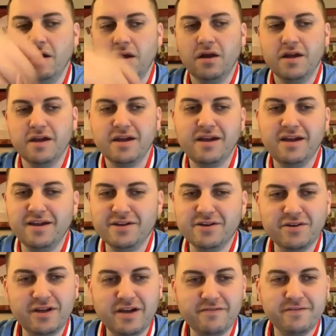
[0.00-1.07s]
I
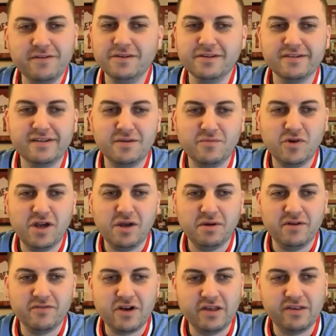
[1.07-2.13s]
agree. I feel the same way.
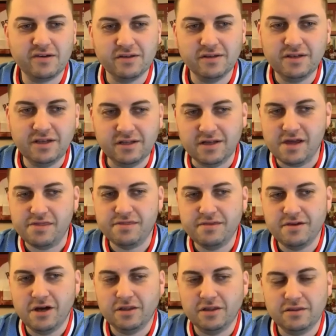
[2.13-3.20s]
Whenever I saw the deal, I
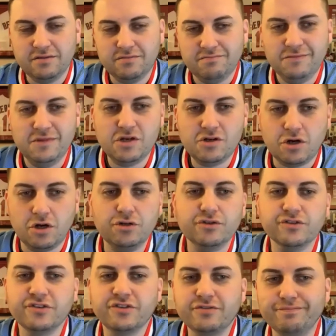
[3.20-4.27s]
thought the
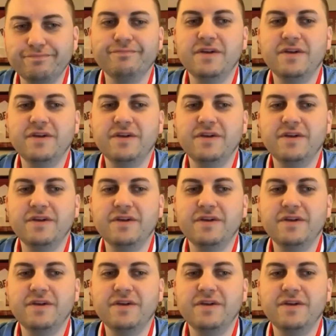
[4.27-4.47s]
Cardinals,